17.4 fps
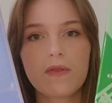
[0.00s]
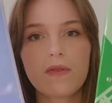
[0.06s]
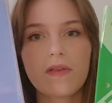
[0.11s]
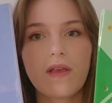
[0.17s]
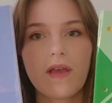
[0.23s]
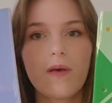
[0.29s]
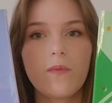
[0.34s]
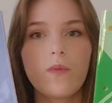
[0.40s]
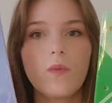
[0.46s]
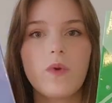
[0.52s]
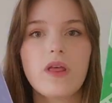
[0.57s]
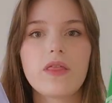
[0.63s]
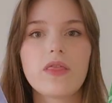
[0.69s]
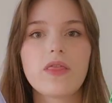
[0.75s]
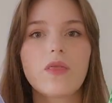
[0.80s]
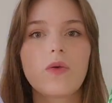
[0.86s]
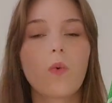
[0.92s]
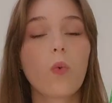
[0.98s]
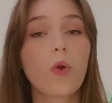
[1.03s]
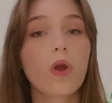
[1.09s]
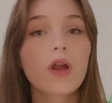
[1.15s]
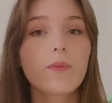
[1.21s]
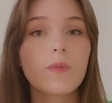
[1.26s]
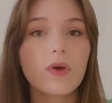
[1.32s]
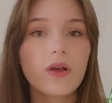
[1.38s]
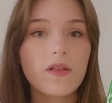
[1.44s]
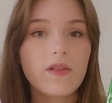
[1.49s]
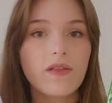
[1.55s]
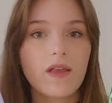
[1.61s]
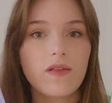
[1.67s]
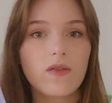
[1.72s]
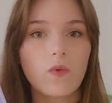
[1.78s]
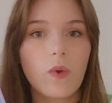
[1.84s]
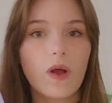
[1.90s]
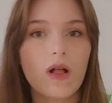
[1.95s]
ones come with workbooks
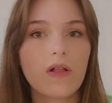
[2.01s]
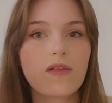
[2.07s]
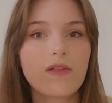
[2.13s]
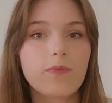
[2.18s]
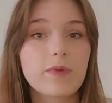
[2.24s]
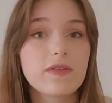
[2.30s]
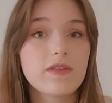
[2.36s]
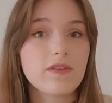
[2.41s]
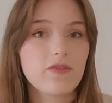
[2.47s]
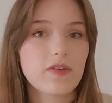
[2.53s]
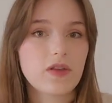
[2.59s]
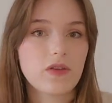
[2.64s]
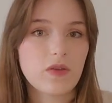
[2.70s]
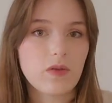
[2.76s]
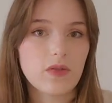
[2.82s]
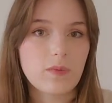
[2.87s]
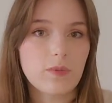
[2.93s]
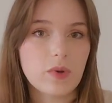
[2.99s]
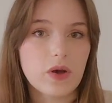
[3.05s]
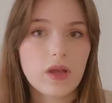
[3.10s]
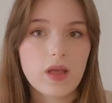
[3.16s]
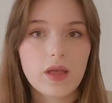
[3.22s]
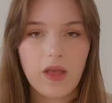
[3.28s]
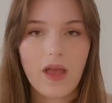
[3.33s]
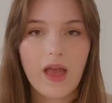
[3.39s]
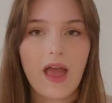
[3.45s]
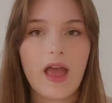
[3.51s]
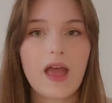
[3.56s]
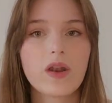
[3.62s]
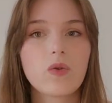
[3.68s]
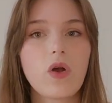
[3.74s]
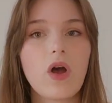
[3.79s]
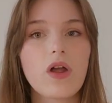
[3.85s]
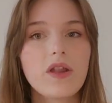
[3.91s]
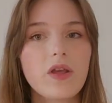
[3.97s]
as well, specific to the book,
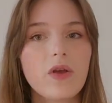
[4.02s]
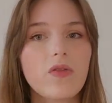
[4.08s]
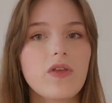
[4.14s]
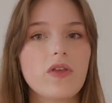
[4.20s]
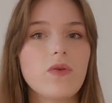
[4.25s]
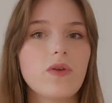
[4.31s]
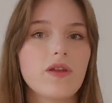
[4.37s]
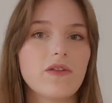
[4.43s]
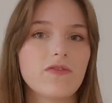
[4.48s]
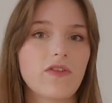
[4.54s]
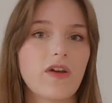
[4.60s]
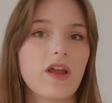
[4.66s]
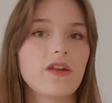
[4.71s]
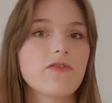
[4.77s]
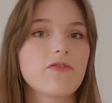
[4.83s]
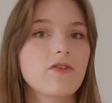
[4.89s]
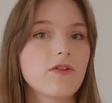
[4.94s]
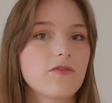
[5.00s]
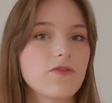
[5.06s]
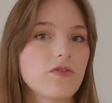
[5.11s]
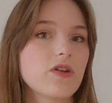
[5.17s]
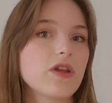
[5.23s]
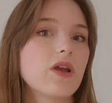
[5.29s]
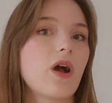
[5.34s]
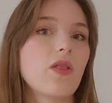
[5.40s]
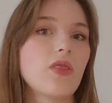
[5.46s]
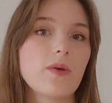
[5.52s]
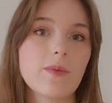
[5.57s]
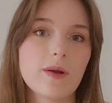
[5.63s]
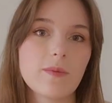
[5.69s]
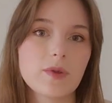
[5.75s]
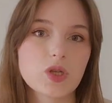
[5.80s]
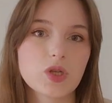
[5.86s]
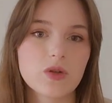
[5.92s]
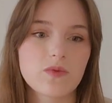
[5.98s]
and audio that you can find for free on the
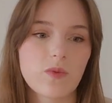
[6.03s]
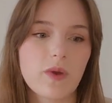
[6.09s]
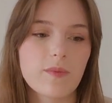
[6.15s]
publisher's